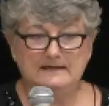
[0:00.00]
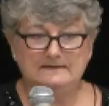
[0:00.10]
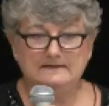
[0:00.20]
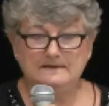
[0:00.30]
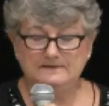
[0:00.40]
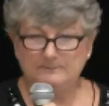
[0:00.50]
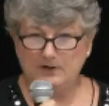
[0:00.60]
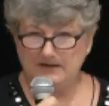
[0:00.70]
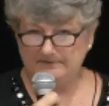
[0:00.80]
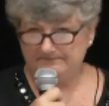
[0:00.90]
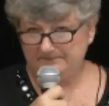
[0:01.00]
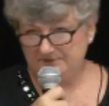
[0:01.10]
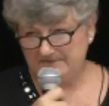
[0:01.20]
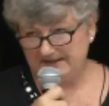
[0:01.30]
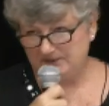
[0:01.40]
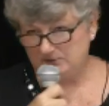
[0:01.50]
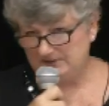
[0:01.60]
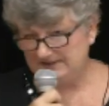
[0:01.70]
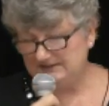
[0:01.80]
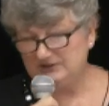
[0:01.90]
And the problem for their medical
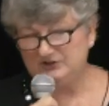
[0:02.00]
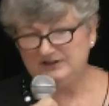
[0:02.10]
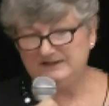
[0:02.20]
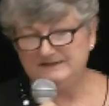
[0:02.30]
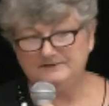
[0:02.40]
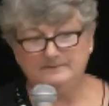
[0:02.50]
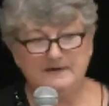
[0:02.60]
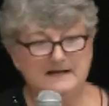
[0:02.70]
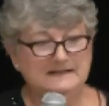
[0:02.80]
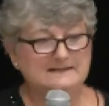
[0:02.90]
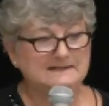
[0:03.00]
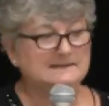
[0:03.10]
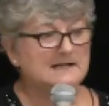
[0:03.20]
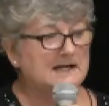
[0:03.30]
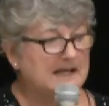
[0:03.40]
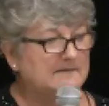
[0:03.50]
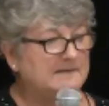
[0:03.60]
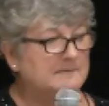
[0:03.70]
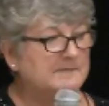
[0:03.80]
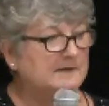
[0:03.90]
condition is their body does not have
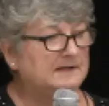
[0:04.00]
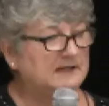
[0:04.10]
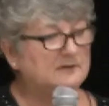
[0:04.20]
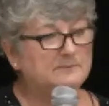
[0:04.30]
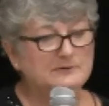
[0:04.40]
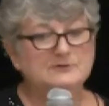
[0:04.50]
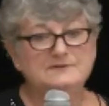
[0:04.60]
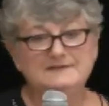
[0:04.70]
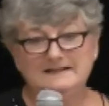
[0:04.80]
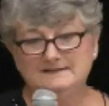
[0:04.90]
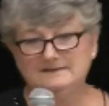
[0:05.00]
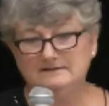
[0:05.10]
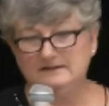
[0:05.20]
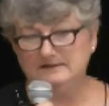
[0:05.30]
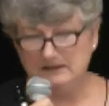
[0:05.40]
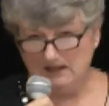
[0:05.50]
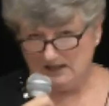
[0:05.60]
the ability to produce insulin.